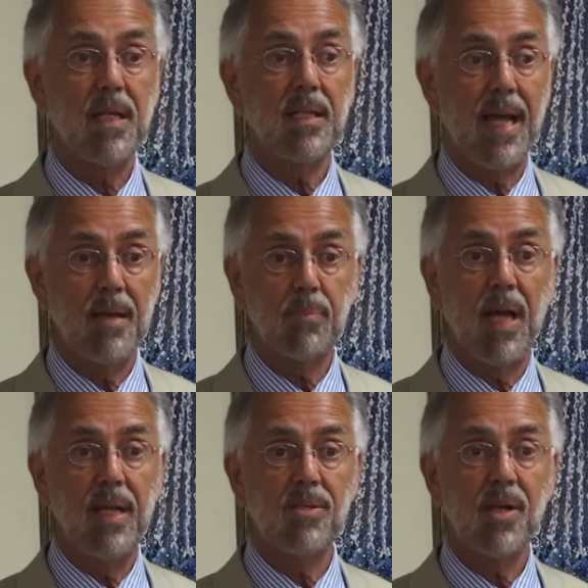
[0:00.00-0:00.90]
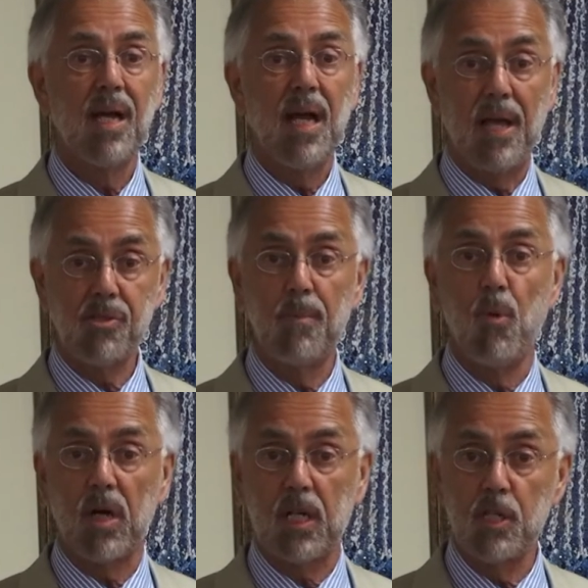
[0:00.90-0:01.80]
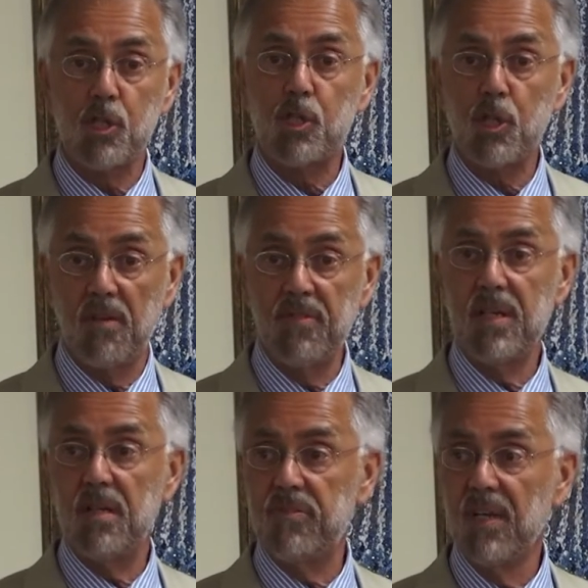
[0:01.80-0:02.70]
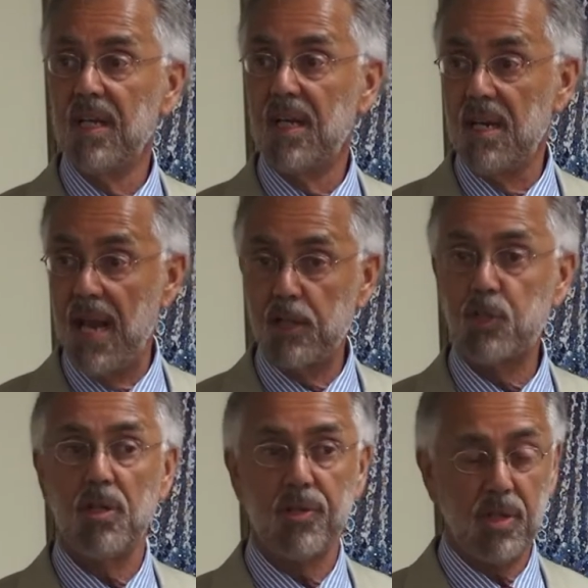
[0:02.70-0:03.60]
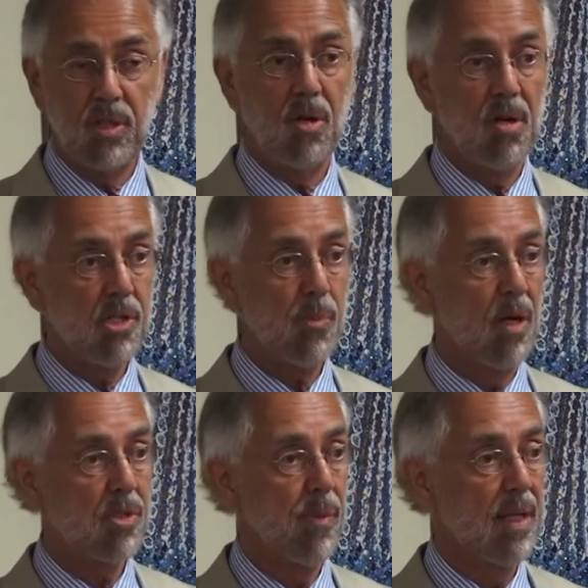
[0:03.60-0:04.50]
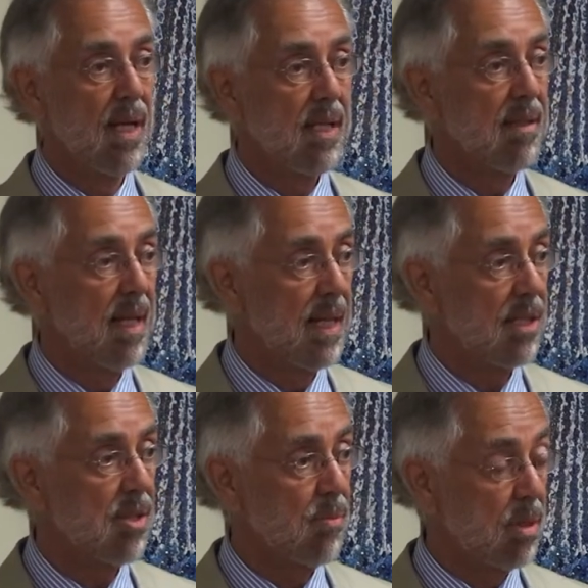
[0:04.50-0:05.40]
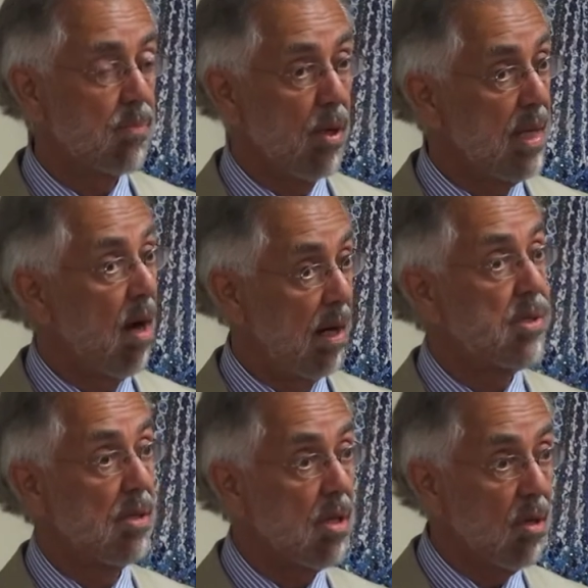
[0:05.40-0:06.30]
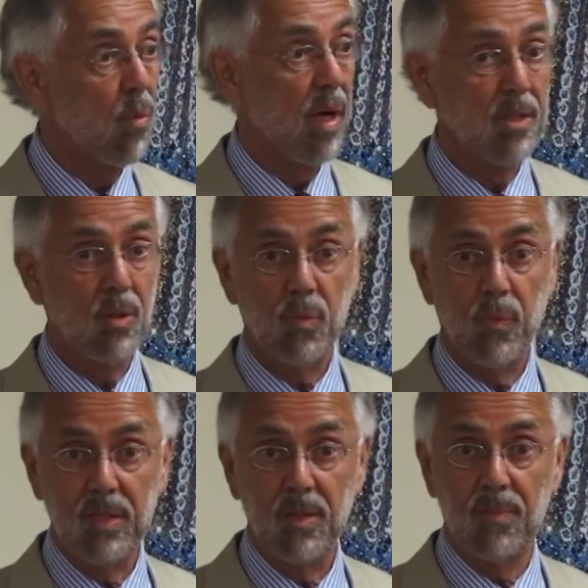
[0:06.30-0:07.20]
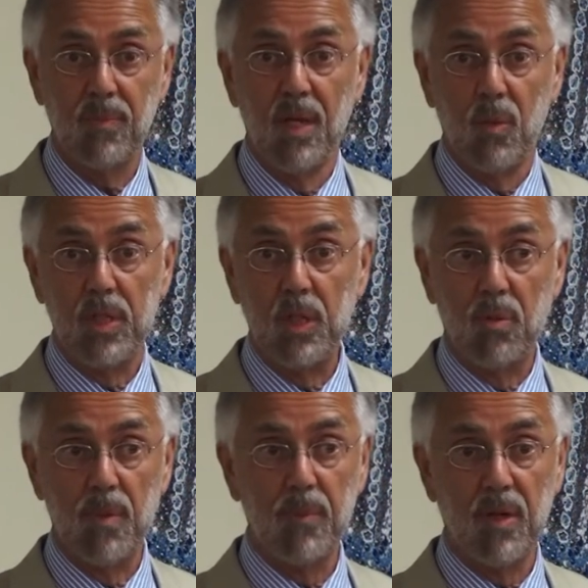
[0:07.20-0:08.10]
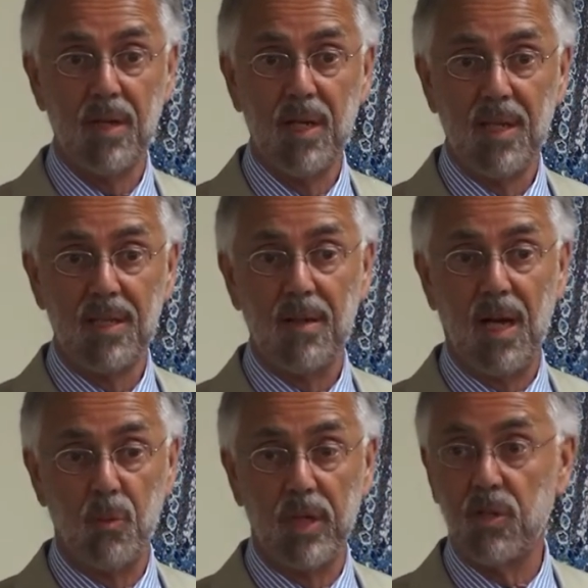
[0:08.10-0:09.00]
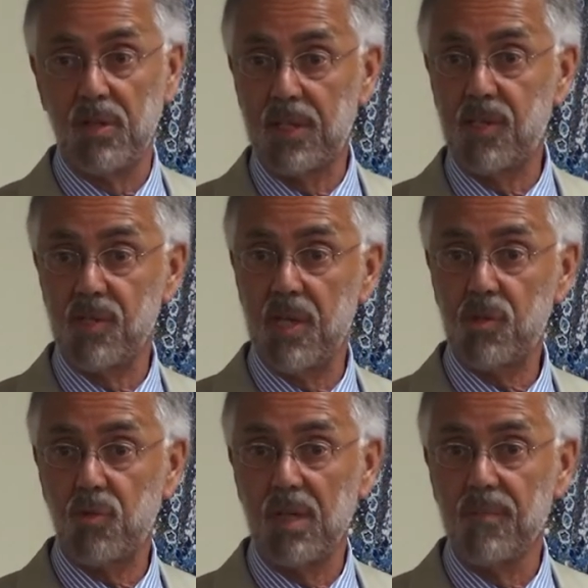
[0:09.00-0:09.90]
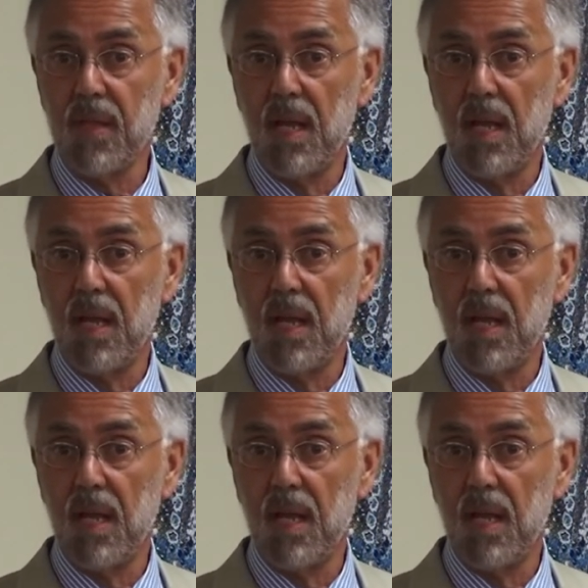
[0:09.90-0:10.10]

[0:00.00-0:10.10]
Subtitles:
He campaigned as a more conservative national security spokesman than Nixon. But pretty hard to do when you remember Richard Nixon's history.